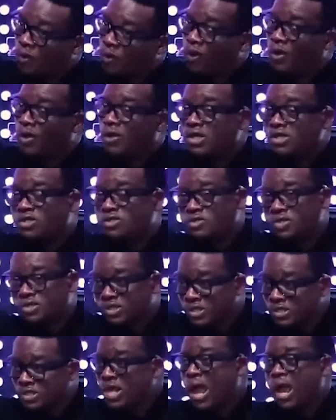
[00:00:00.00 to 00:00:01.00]
is
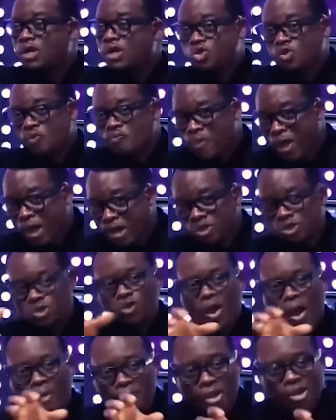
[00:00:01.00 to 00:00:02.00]
designed to bend you
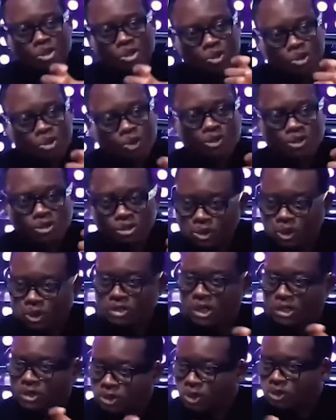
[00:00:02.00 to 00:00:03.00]
and make you such
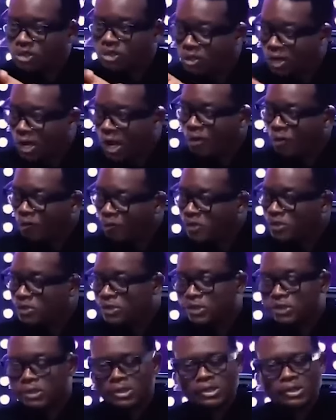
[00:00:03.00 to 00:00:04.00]
and such a kind of person.
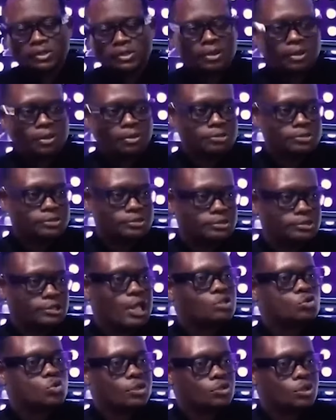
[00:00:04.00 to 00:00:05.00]

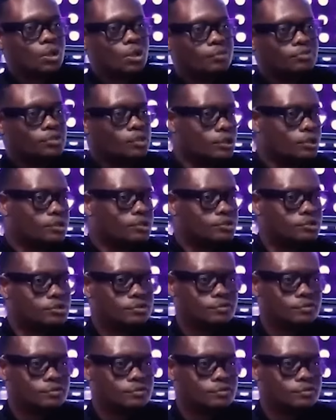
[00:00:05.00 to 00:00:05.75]
That's when you don't have the Holy Ghost.